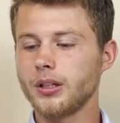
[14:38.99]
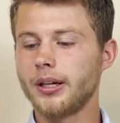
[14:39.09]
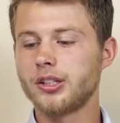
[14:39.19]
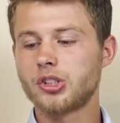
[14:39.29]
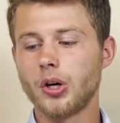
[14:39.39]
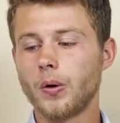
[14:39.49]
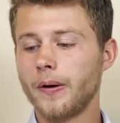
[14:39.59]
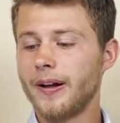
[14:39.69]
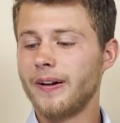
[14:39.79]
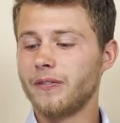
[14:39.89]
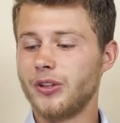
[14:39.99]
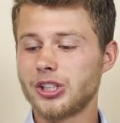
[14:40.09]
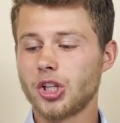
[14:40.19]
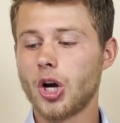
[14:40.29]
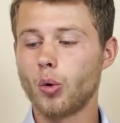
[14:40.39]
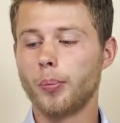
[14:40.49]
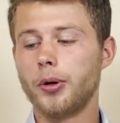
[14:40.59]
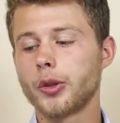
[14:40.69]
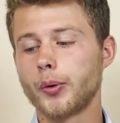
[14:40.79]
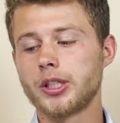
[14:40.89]
And so this law will
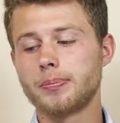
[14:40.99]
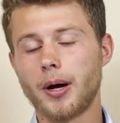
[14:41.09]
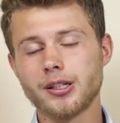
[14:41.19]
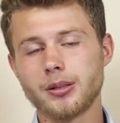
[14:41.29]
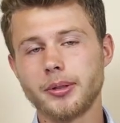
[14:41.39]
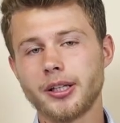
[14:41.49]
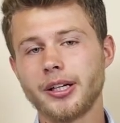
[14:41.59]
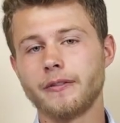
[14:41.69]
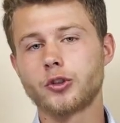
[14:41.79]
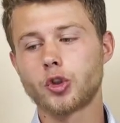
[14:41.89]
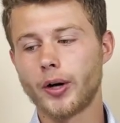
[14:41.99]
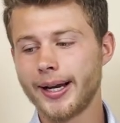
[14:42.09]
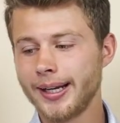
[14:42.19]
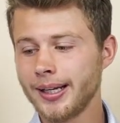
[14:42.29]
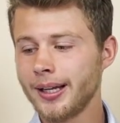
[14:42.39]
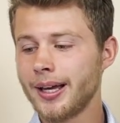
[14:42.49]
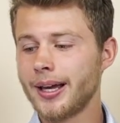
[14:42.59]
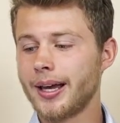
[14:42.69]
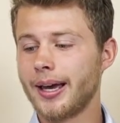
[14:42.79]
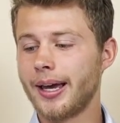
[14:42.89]
put the responsibility of training
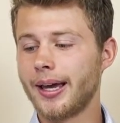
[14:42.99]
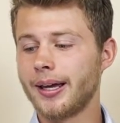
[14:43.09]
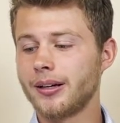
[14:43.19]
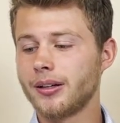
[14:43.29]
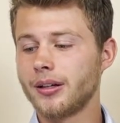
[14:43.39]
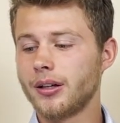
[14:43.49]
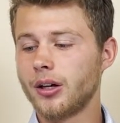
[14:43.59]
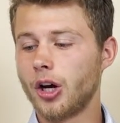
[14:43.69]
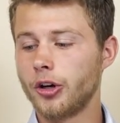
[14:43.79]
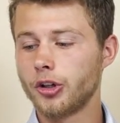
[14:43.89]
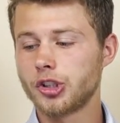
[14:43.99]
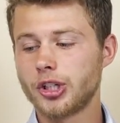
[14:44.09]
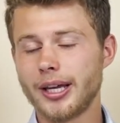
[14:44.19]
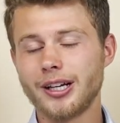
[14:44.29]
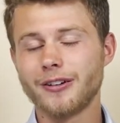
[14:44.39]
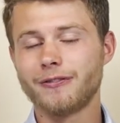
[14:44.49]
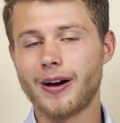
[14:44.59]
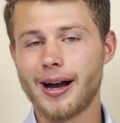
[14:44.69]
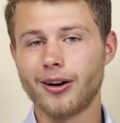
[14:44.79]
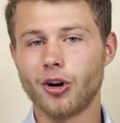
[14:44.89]
and understanding of
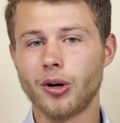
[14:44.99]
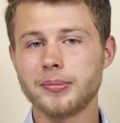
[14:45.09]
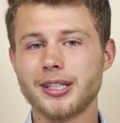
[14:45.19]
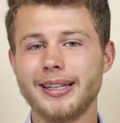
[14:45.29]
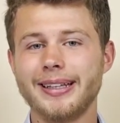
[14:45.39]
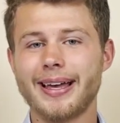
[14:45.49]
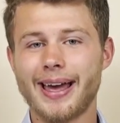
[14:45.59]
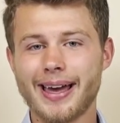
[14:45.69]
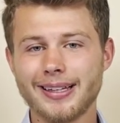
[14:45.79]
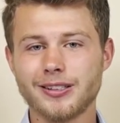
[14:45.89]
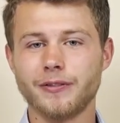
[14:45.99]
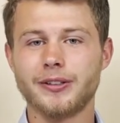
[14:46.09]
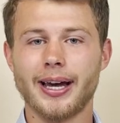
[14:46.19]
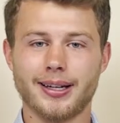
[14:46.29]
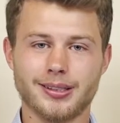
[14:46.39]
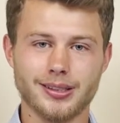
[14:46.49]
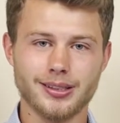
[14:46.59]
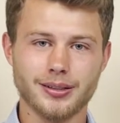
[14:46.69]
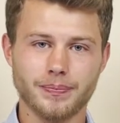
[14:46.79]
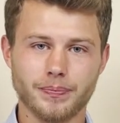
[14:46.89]
firearms in the hands of Texans.